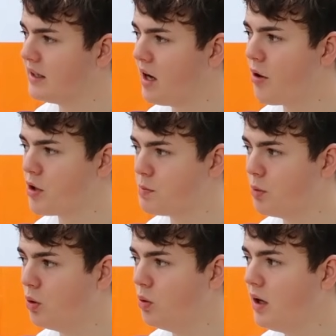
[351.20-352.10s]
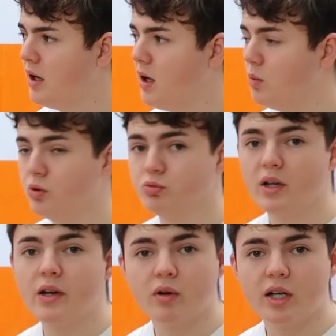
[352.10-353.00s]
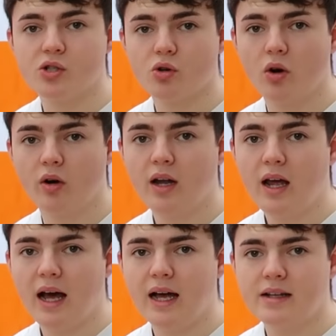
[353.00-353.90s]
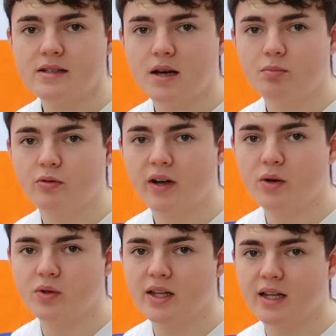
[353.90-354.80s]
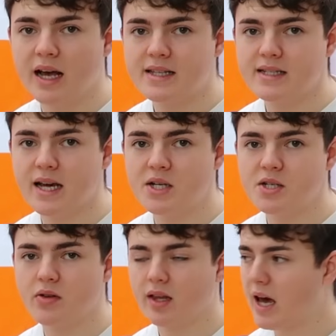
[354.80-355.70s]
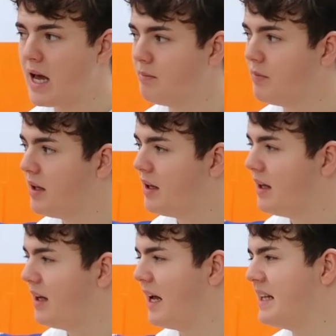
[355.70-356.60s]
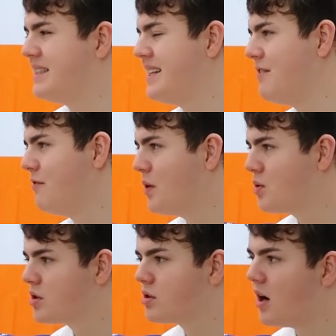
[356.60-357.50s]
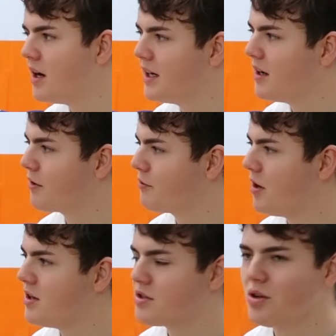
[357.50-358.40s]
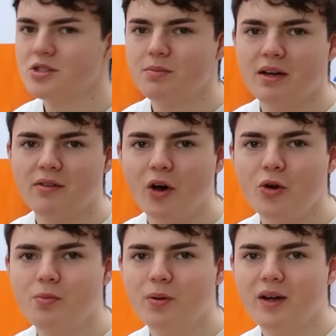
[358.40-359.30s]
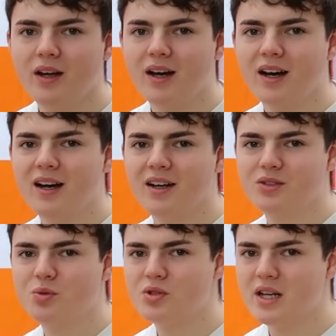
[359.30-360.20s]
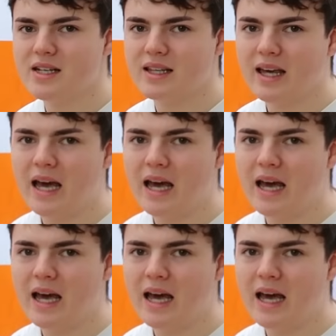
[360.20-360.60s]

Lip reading: The Irish Maul was really, really strong and prevailed in the latter stages of the game. It did feel slightly like France lost a bit of hope towards the end of the